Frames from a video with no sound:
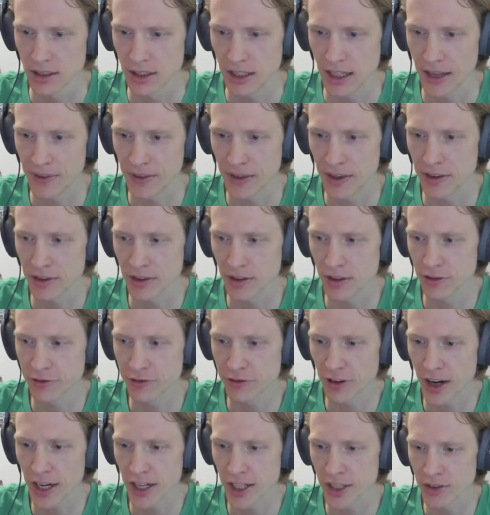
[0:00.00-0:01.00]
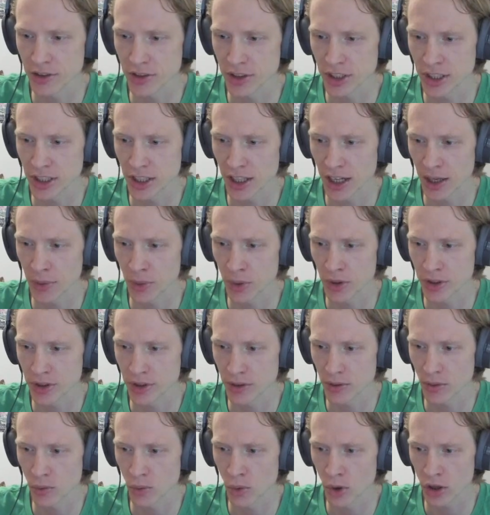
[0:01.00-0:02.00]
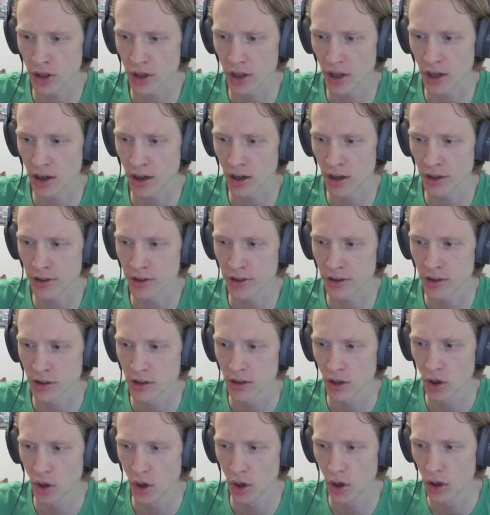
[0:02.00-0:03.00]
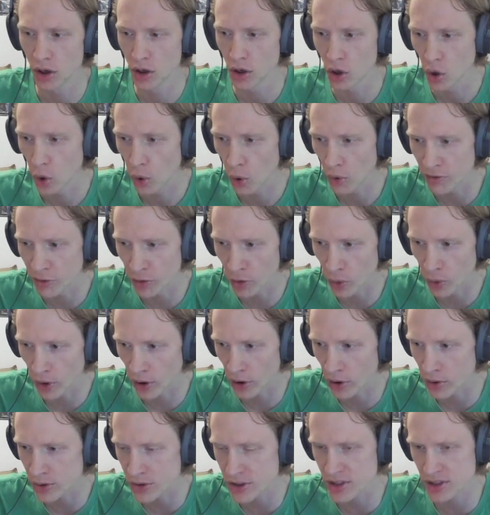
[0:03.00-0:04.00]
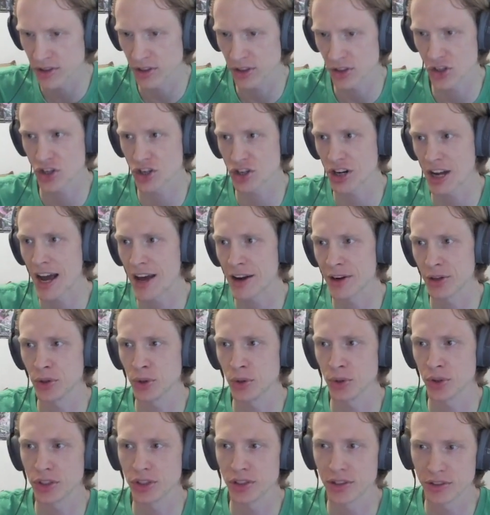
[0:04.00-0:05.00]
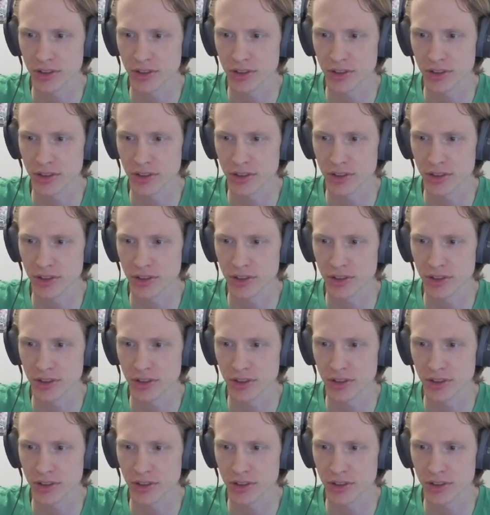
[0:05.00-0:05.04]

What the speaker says: And then finally, I would work on Mhoire the Shadowed.